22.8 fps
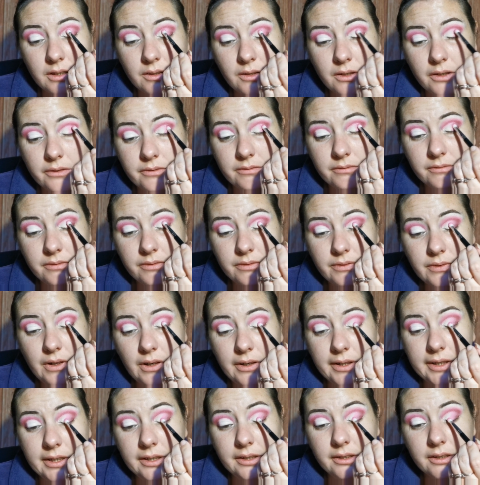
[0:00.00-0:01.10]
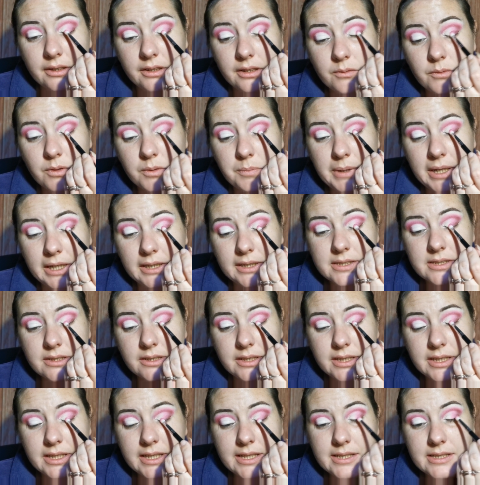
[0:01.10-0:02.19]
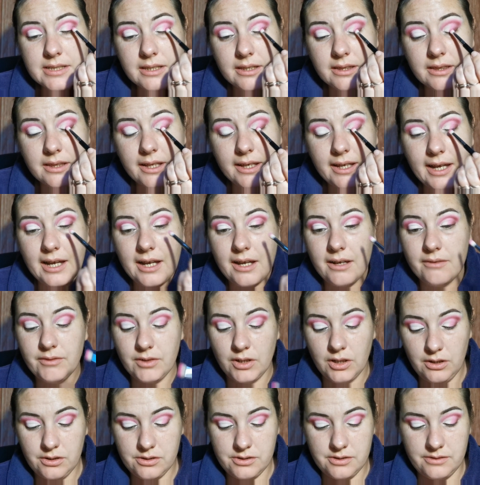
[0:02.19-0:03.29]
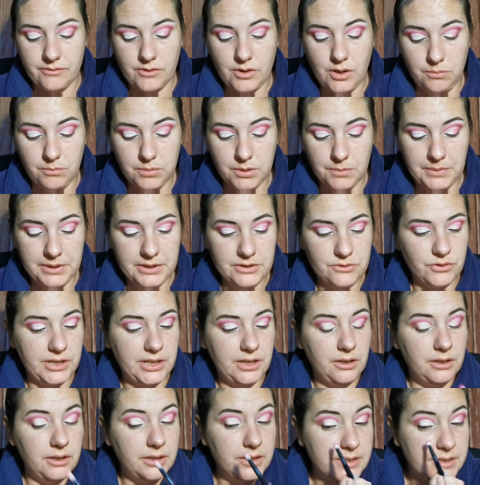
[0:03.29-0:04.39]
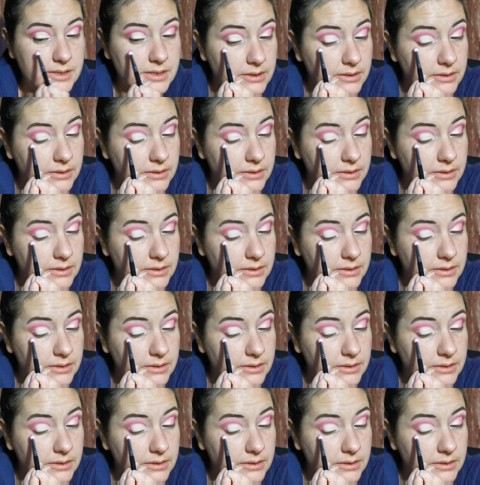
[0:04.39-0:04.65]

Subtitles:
You have to find, with palettes like these, they have lots of complementary colours.